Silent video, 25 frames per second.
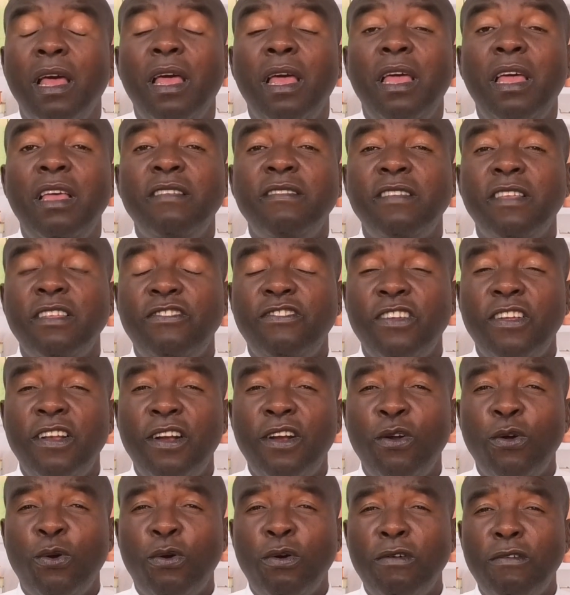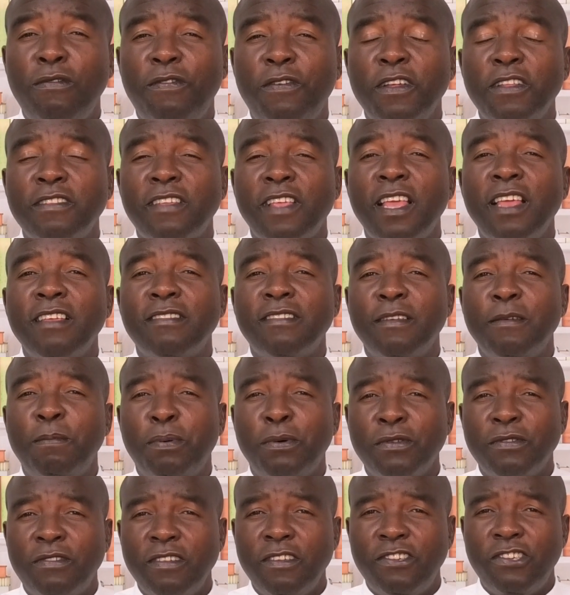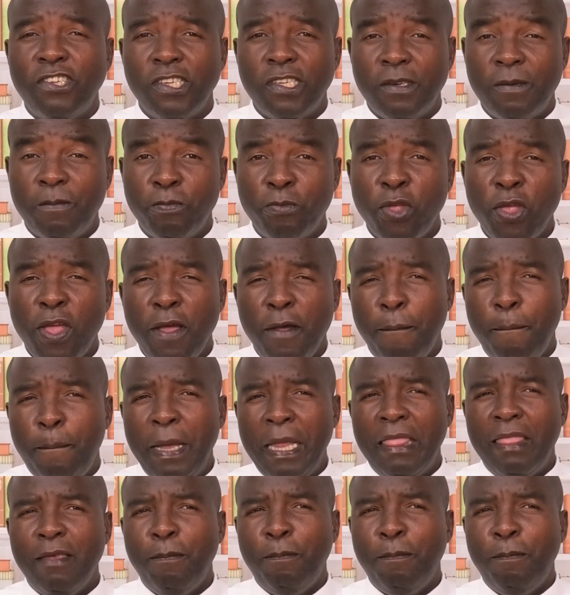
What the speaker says: As a general conference has a position, but the